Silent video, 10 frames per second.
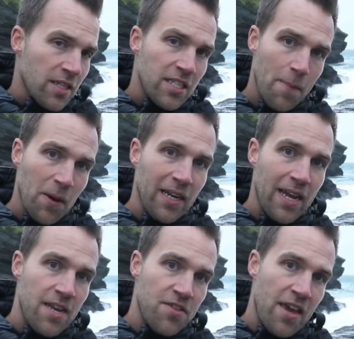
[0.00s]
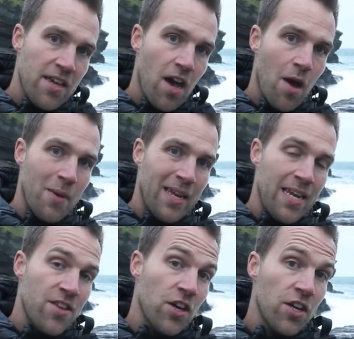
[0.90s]
Typically they come in
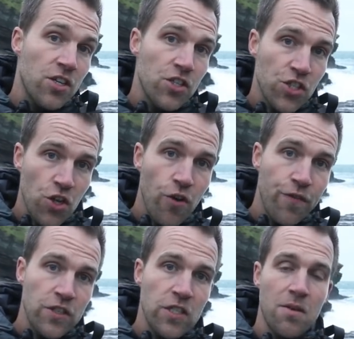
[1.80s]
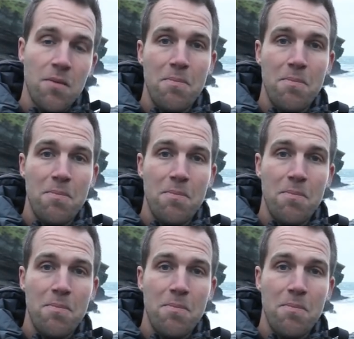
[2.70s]
either soft,